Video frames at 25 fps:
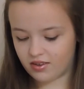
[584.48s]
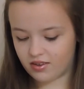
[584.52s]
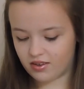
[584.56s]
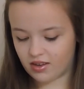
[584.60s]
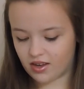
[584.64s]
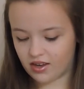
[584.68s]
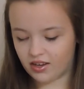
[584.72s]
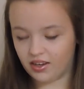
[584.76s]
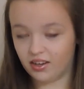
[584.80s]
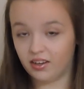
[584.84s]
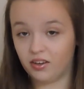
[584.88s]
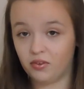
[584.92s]
I
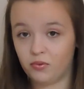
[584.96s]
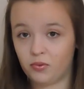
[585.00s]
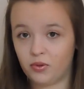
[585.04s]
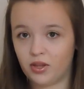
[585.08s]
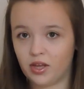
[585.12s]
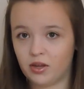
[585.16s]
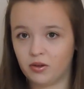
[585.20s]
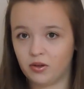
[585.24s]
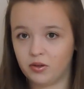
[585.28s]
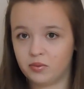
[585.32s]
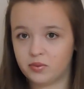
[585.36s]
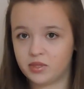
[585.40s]
can live
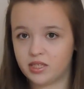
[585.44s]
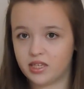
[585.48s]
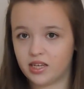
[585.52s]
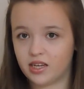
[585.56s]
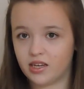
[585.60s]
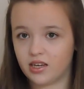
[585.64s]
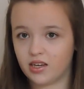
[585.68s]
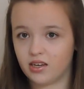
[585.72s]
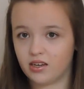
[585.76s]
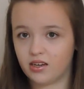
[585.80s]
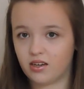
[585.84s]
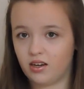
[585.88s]
without
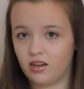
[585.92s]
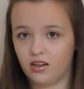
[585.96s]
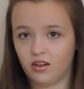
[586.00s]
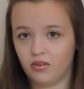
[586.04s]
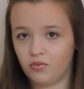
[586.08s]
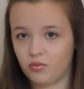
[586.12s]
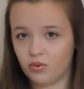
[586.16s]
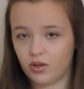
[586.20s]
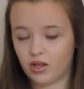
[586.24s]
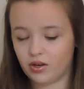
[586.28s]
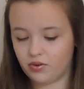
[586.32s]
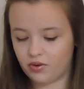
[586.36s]
lipstick, can't
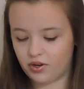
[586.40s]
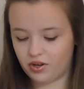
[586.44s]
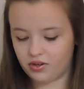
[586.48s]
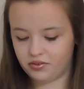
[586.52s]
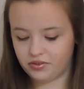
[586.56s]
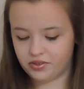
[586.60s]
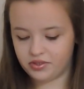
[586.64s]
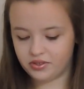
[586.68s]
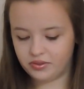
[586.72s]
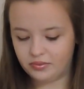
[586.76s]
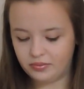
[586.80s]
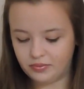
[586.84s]
live without
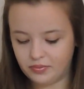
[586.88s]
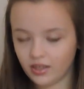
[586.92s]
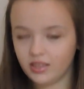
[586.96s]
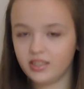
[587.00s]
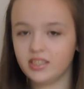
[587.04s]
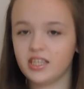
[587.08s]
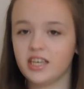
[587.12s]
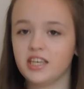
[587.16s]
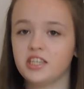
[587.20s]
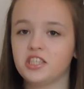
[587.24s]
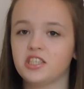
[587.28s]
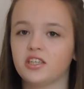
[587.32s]
nails.
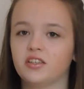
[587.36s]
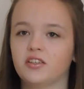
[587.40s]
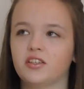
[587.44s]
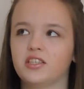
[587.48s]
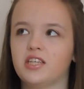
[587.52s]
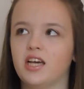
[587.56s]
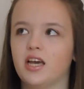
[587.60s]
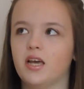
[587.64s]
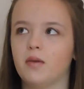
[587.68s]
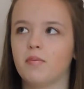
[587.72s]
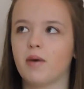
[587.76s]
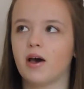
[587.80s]
Take a shower,
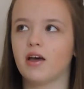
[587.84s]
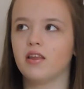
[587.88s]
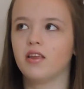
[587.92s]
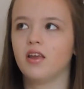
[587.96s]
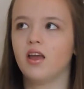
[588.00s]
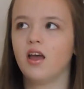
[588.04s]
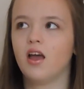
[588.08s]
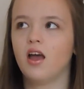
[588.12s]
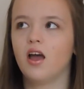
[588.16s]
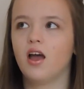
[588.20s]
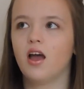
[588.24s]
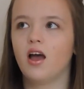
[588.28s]
take a bath.
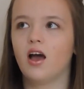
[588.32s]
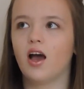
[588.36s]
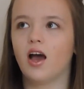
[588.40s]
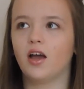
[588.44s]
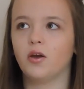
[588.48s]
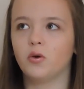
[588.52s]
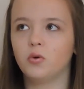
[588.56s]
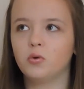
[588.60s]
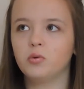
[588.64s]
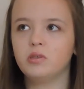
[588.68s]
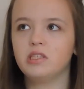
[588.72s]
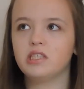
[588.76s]
I
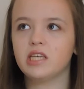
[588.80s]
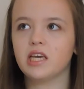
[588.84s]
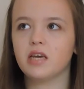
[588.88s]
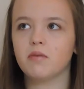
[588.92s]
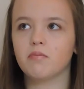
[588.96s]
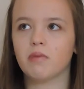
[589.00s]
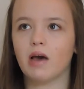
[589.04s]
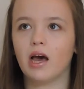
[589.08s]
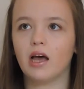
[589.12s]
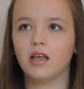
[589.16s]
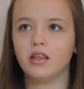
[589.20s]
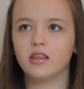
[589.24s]
always take
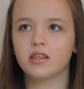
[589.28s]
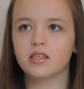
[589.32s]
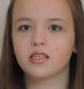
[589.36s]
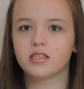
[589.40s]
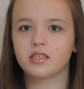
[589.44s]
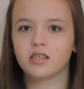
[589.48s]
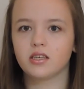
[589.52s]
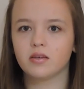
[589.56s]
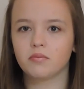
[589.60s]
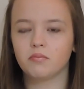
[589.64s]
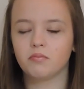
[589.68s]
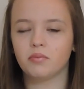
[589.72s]

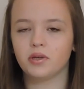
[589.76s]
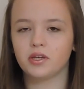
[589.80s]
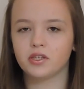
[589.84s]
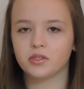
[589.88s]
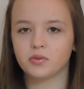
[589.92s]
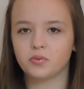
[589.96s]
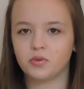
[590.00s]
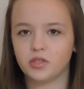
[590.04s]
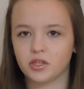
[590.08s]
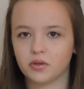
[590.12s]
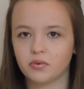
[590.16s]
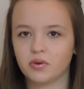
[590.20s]
baths because
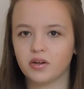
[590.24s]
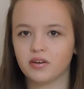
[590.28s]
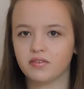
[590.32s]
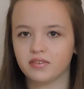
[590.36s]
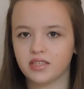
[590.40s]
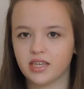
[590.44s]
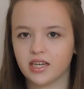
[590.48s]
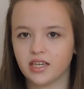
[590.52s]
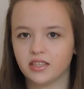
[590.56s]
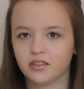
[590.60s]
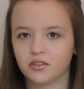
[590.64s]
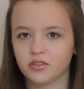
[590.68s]
we don't have
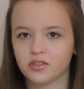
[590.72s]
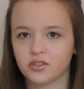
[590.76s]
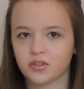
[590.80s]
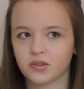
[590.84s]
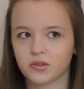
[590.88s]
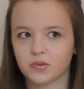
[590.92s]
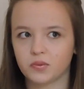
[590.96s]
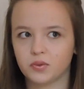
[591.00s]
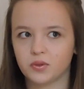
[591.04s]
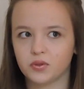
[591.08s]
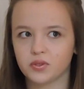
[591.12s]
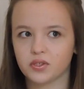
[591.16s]
tiles on
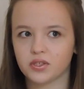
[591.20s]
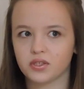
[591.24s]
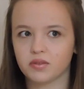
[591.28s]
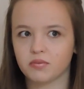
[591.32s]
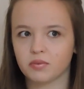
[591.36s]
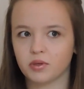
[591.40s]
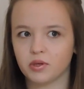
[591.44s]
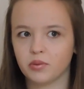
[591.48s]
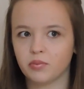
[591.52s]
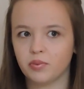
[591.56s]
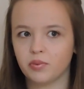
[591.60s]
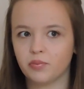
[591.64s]
the walls at the
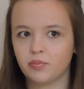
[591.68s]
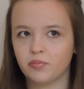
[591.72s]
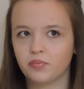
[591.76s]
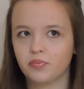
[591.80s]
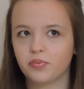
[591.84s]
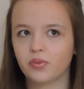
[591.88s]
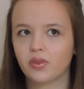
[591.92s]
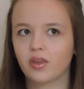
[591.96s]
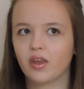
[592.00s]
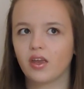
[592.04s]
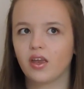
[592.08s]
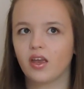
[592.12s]
moment.
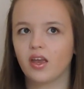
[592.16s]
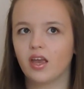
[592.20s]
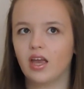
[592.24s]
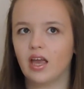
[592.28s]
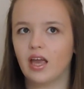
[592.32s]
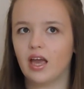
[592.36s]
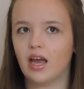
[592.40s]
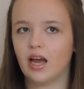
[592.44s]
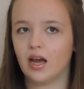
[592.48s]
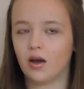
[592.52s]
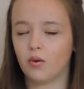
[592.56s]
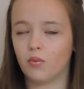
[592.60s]

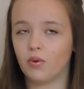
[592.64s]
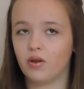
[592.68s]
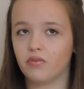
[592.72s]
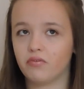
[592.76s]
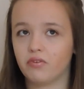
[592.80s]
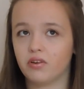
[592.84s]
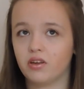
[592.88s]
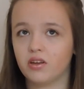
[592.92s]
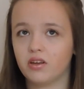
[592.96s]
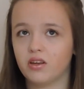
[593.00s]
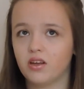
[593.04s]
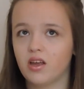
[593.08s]

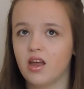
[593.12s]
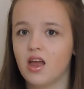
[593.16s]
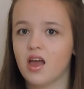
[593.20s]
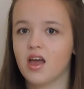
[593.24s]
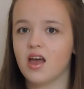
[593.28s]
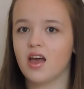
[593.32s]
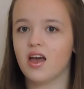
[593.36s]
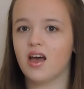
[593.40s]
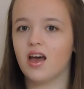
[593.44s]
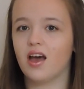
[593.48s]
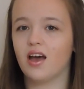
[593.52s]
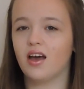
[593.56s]
However,
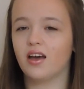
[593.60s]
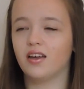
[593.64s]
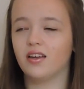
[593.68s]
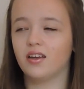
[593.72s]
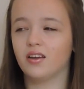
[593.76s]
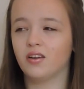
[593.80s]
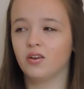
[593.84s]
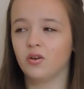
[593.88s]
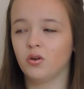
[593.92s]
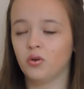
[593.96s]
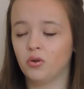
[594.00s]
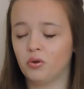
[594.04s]
I
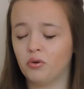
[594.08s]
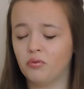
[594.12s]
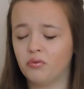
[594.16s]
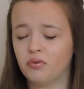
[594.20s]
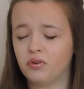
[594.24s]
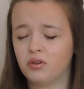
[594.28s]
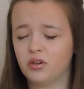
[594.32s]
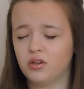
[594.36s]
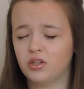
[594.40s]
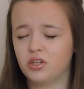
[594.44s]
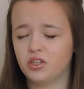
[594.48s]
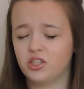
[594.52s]
love
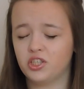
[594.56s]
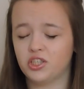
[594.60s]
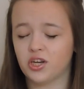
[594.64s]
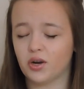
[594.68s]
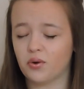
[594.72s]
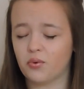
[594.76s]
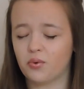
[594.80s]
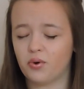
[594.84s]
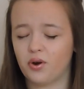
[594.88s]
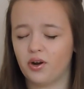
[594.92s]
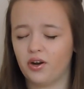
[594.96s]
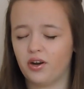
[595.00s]

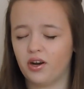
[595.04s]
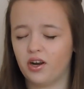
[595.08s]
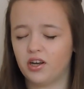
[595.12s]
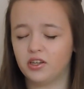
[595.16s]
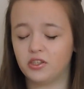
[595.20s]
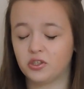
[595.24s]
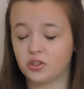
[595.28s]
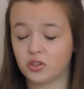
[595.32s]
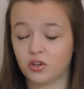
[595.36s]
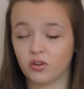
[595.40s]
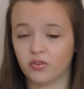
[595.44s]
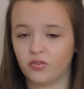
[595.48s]
showering. I
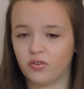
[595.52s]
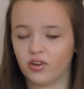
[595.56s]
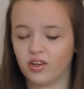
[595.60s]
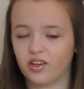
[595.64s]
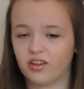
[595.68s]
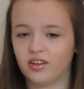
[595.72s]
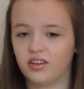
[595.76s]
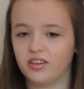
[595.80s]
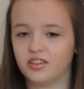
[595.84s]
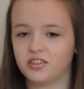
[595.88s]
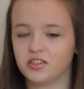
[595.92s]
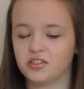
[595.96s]
just love it.
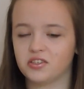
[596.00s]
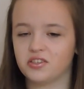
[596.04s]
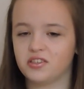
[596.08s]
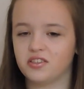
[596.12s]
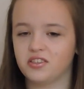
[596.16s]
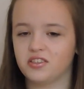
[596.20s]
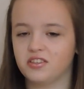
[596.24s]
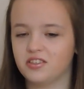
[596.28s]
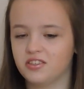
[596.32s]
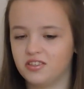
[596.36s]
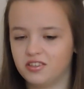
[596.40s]
It just